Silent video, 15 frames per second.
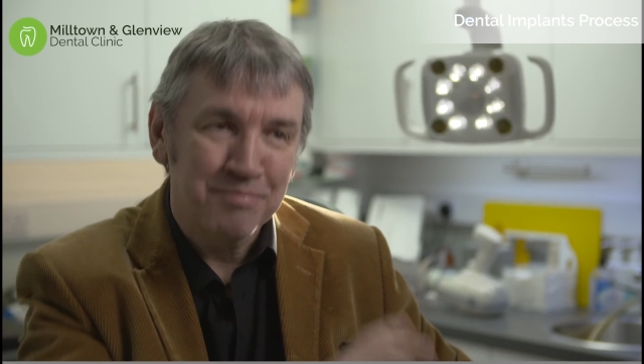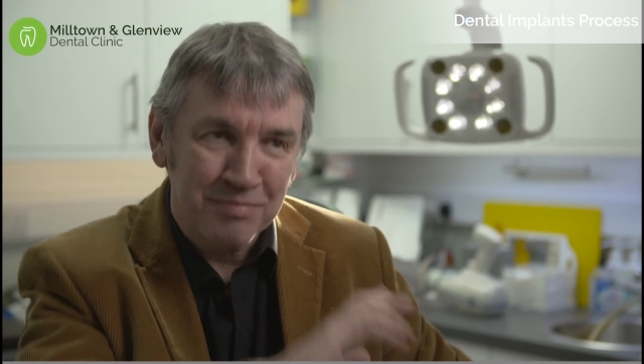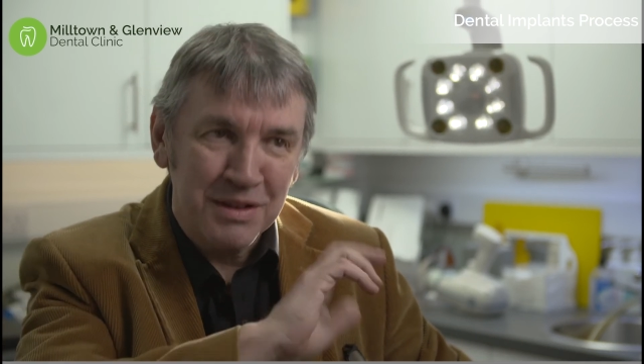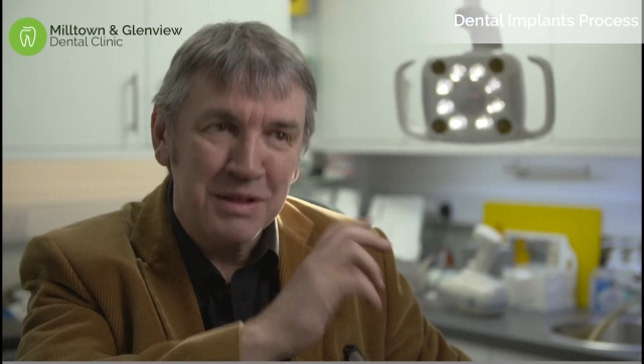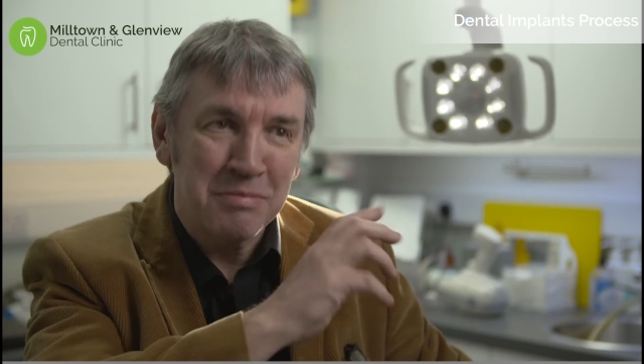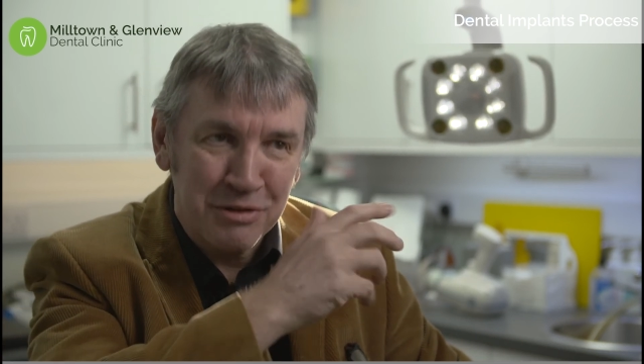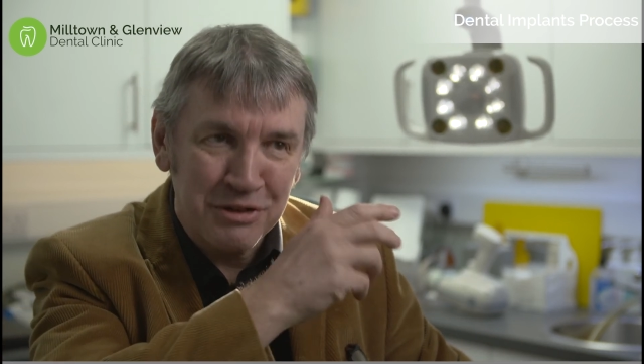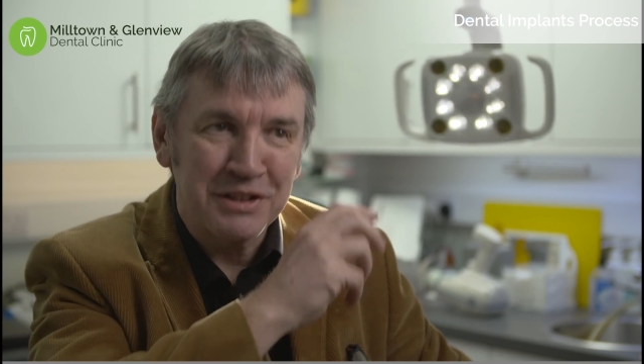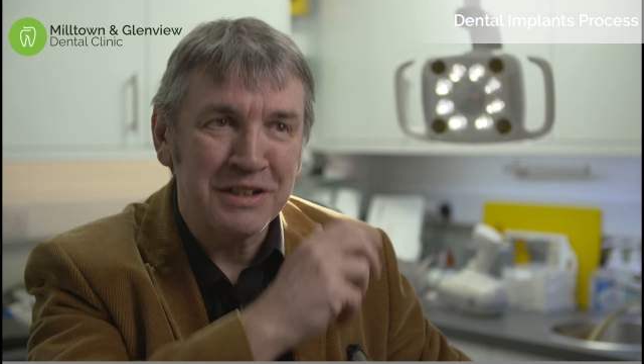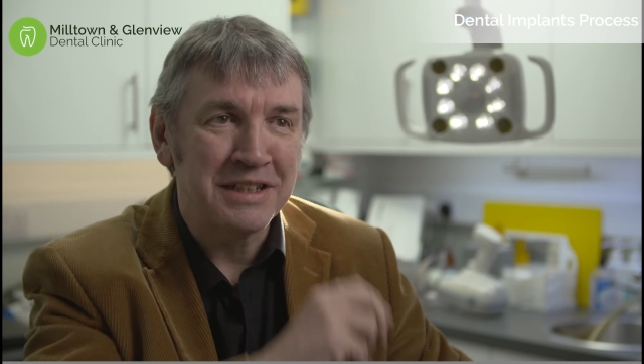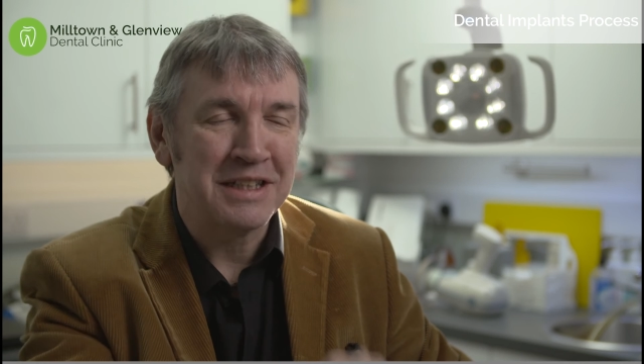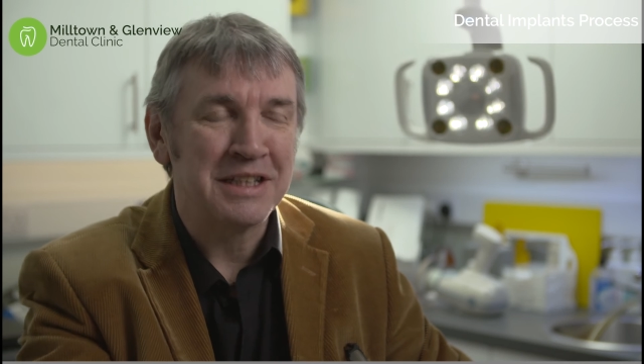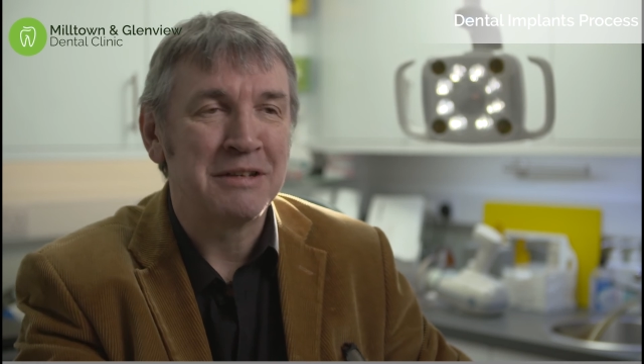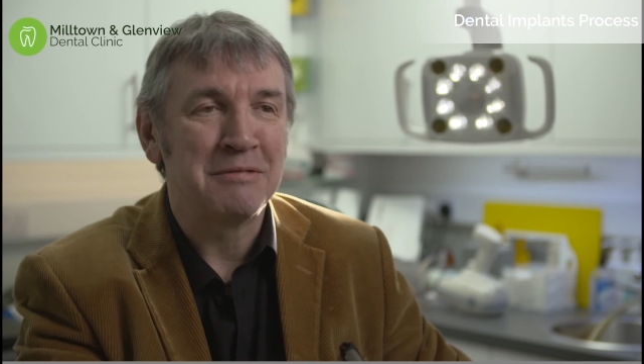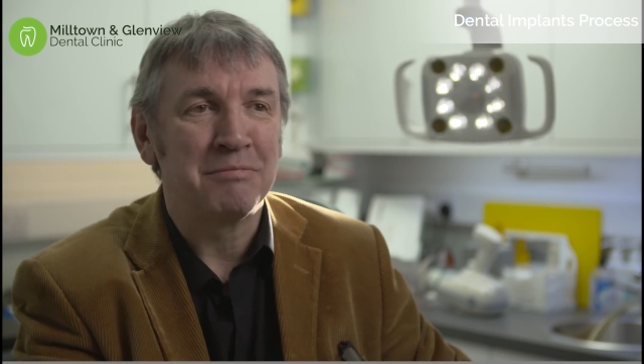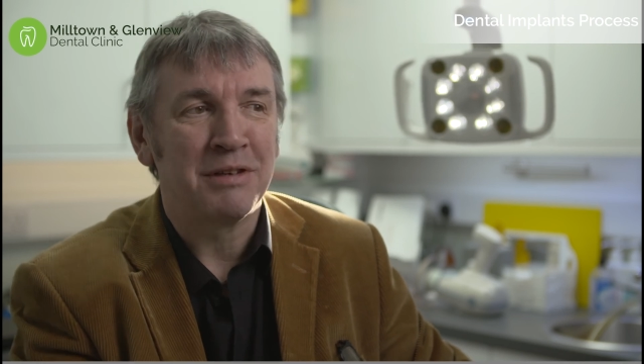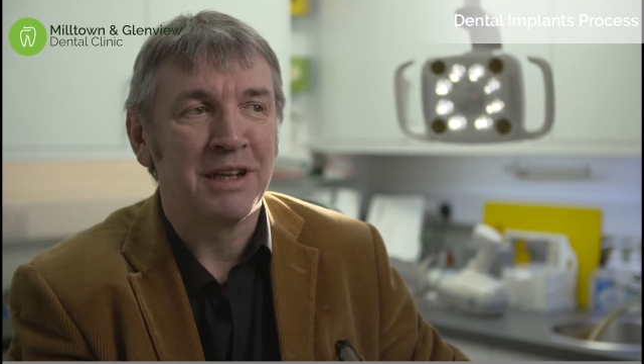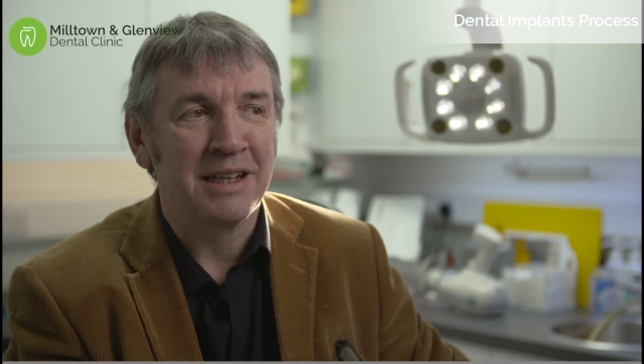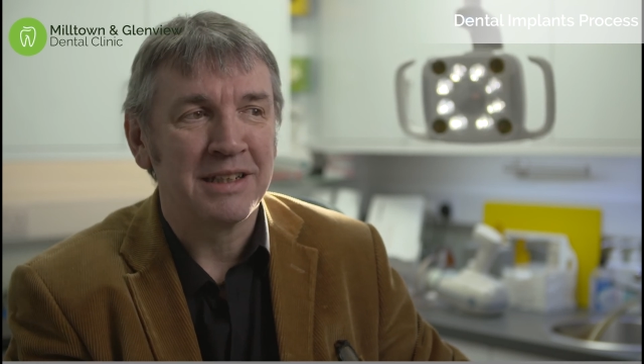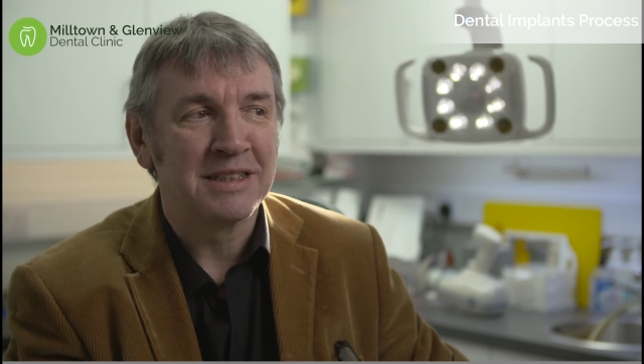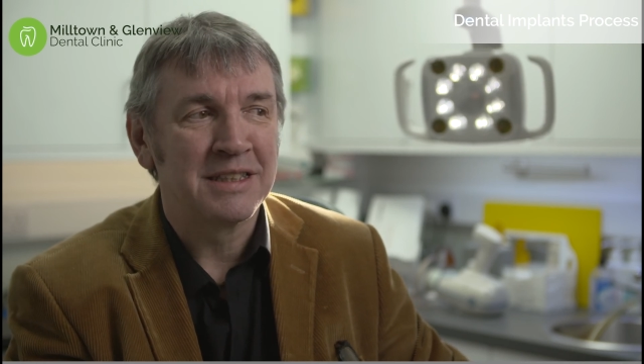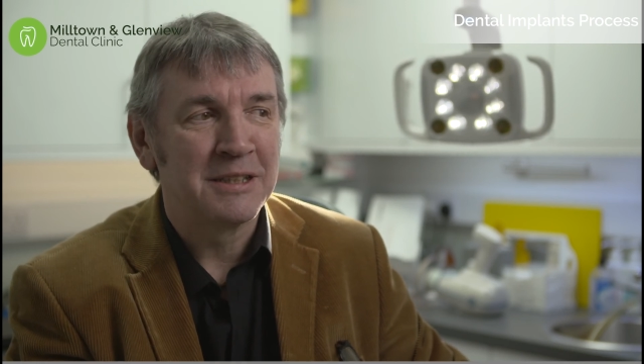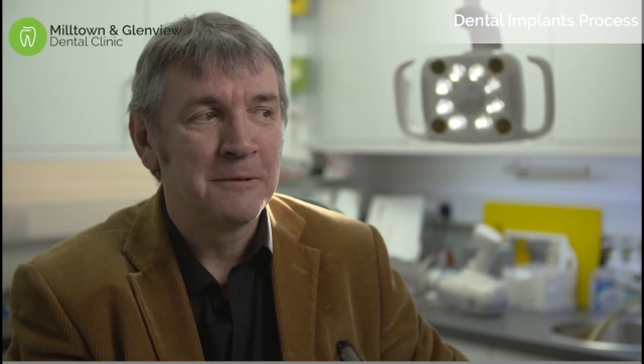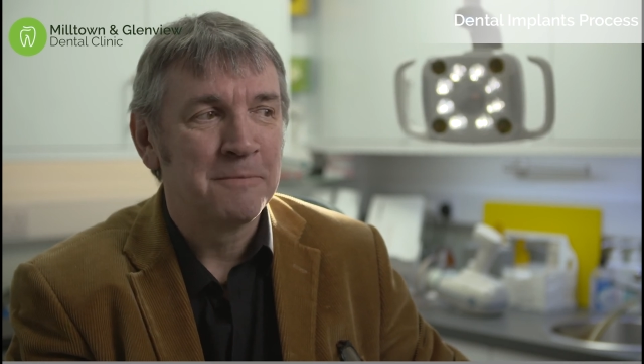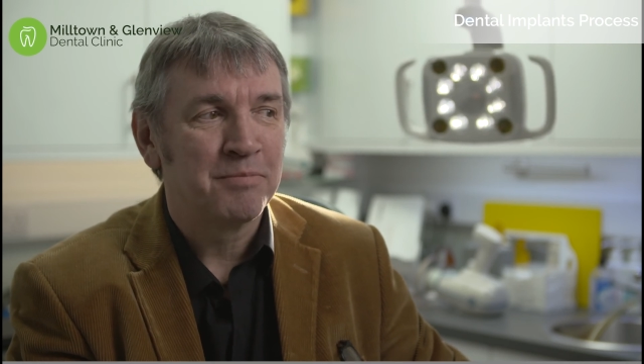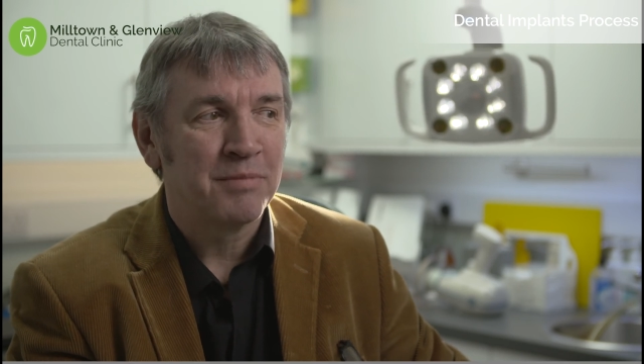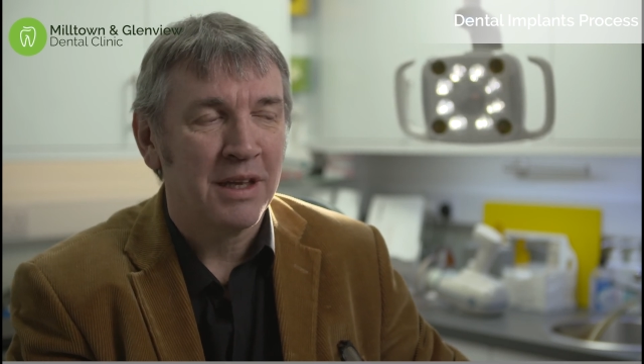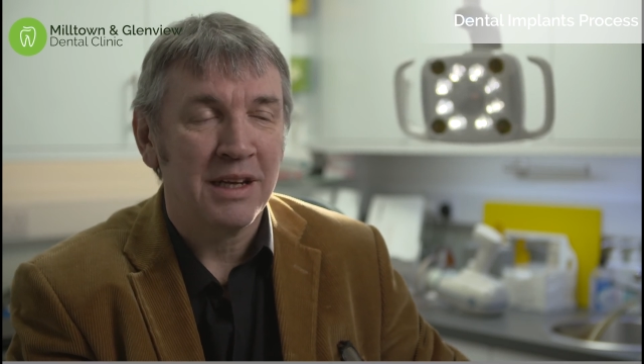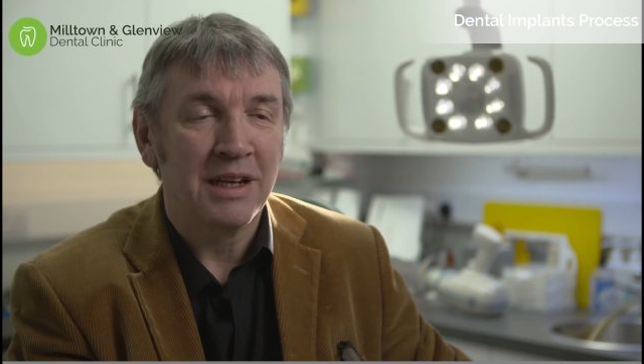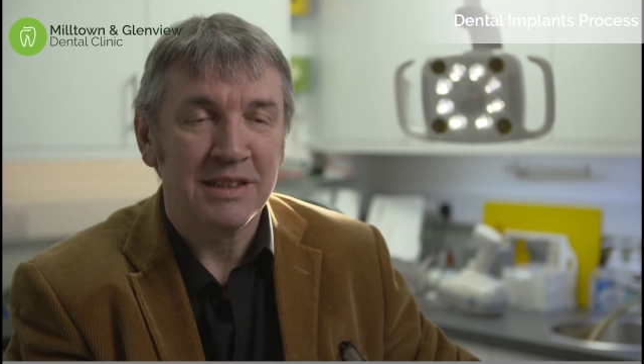He put in the implant,
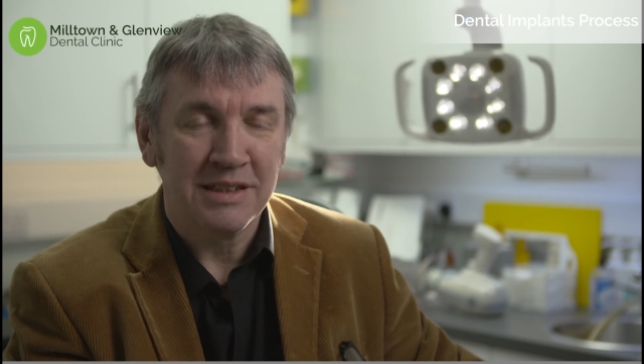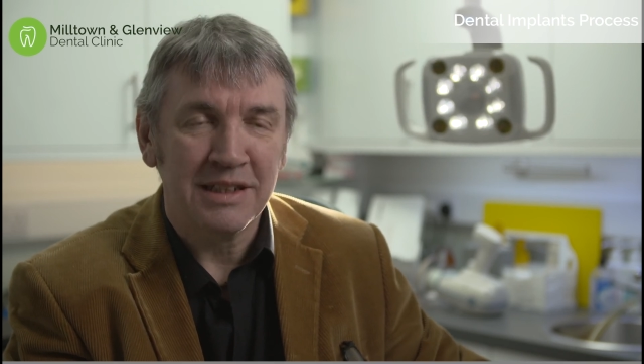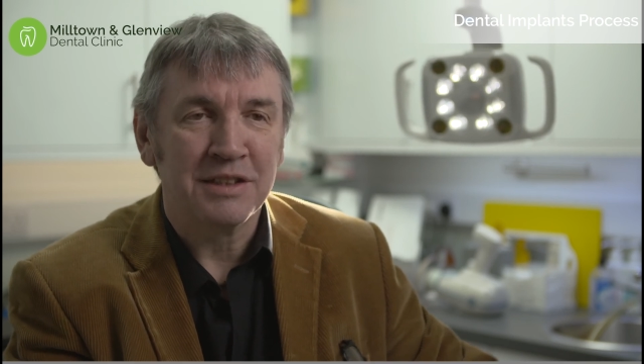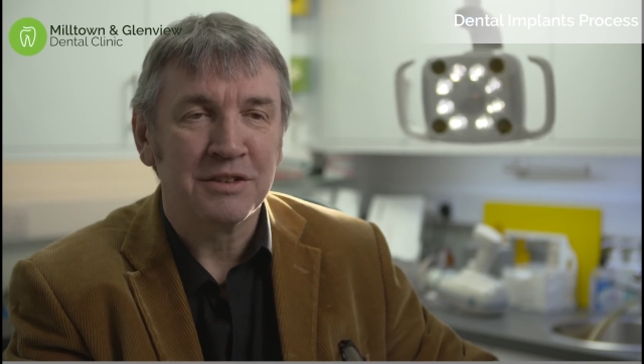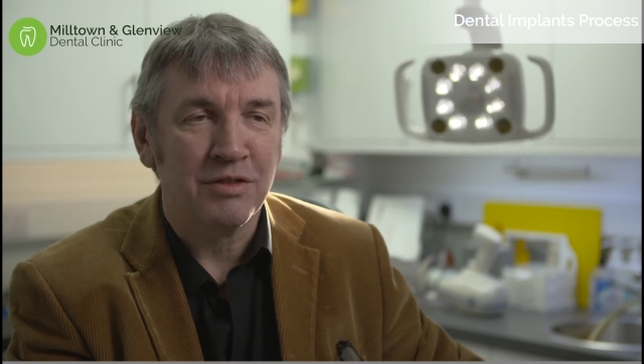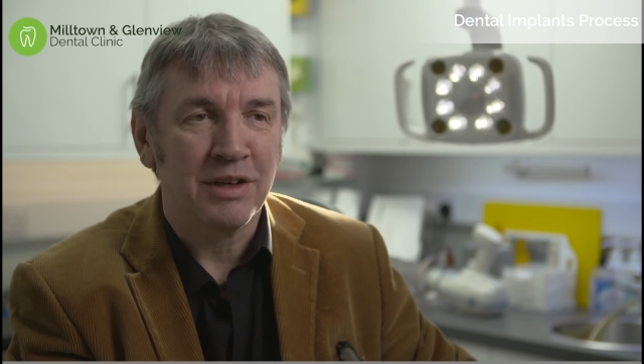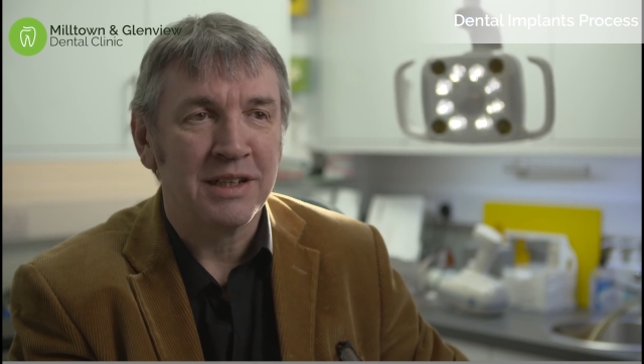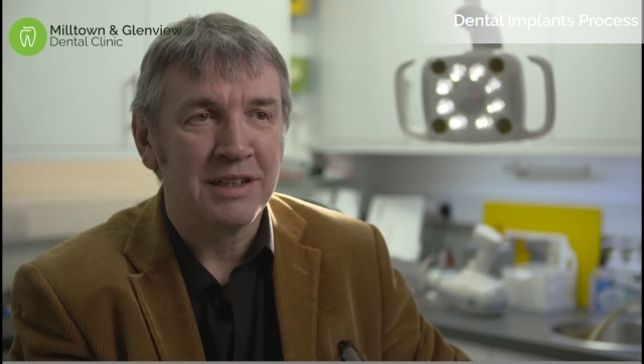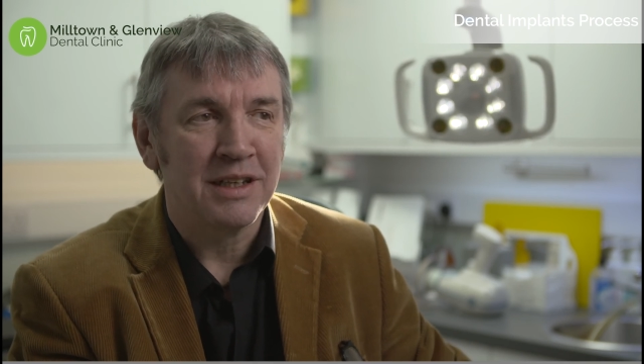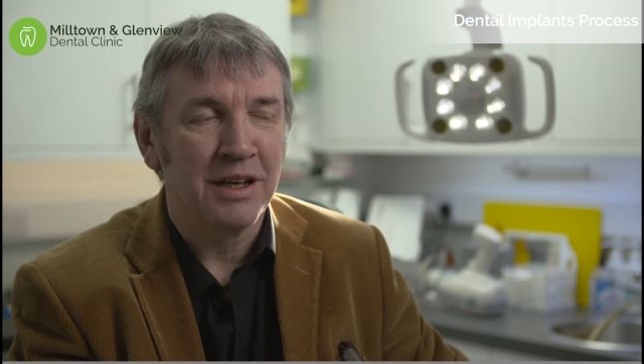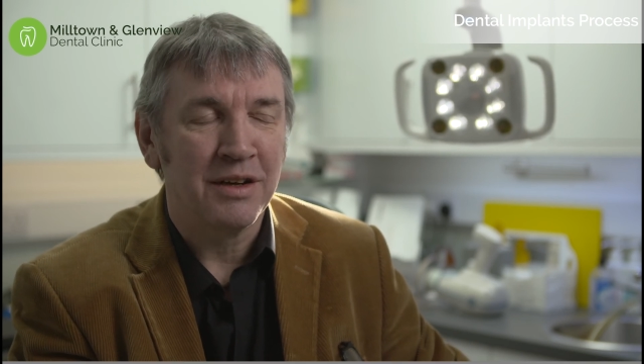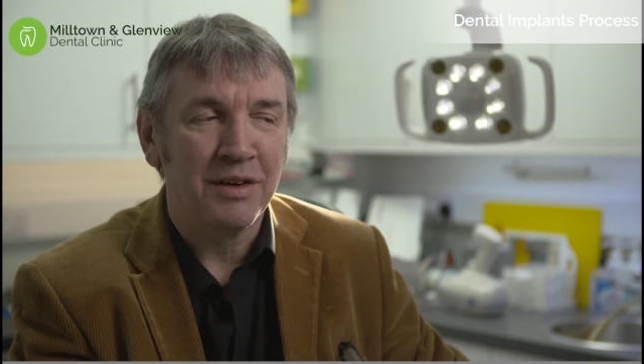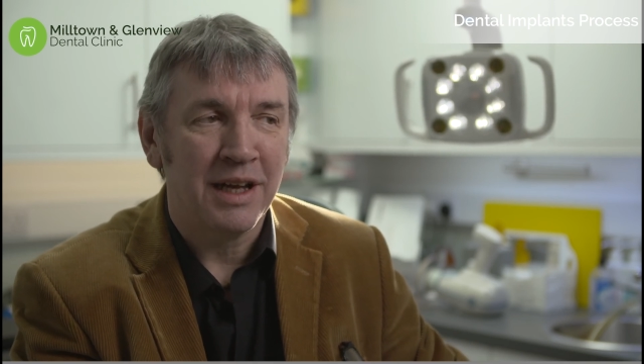and I said, "That's great now."